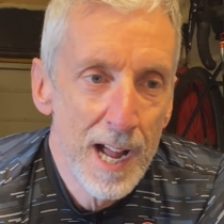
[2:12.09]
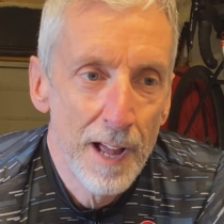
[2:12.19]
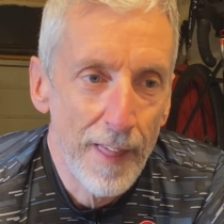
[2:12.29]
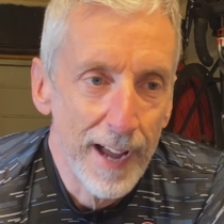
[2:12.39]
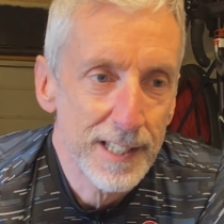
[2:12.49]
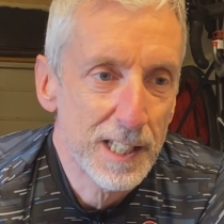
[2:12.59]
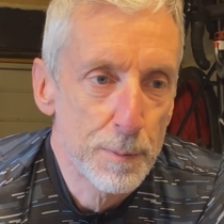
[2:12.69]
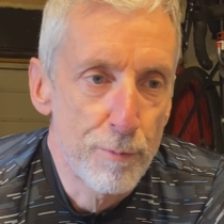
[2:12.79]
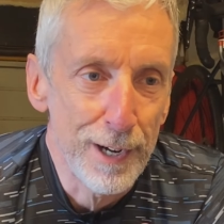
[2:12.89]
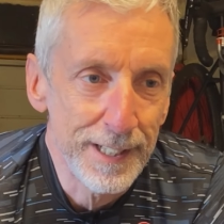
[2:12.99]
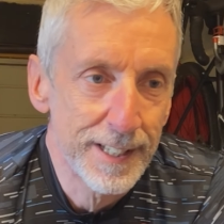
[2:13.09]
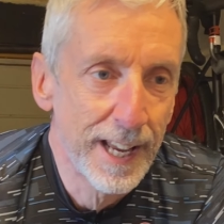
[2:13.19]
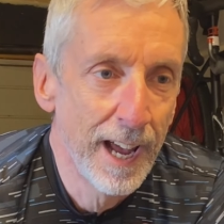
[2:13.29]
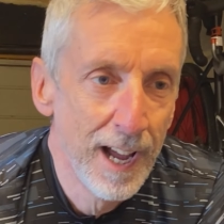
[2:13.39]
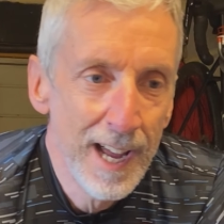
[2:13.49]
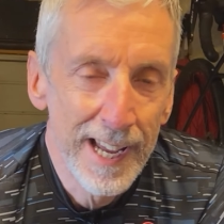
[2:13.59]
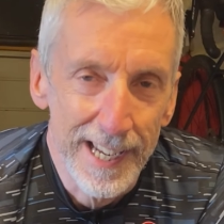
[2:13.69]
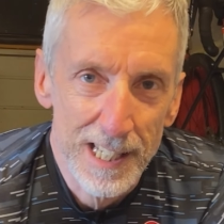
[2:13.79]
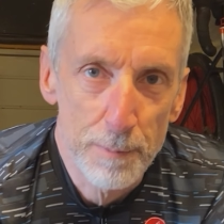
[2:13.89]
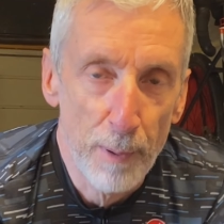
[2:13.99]
that sprint
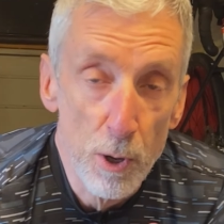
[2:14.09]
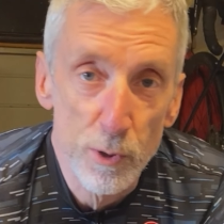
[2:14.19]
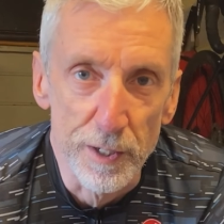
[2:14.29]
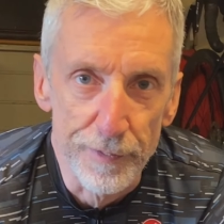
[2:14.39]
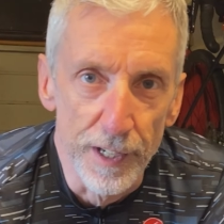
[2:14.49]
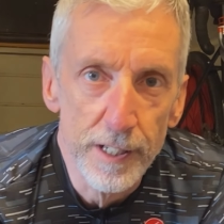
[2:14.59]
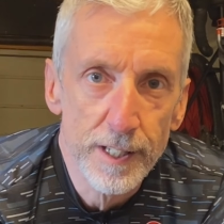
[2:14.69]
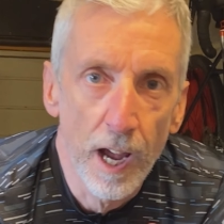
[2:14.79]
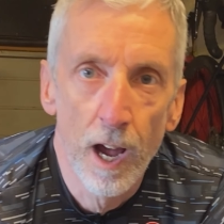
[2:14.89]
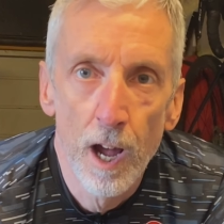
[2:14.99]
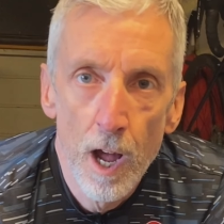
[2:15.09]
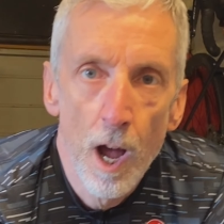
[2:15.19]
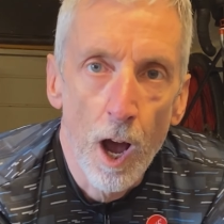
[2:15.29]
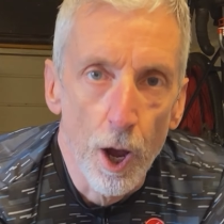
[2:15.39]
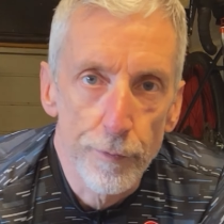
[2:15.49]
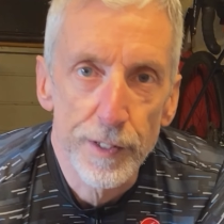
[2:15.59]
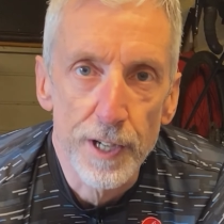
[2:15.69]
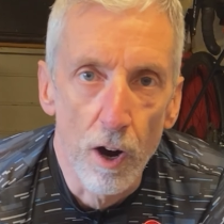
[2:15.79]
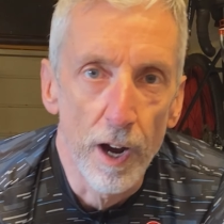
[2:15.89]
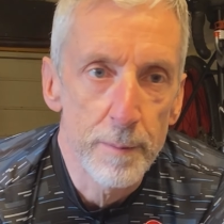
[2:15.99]
explosiveness over
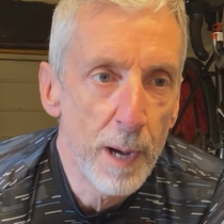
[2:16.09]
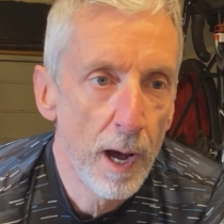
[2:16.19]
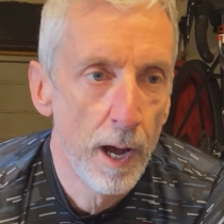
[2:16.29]
time,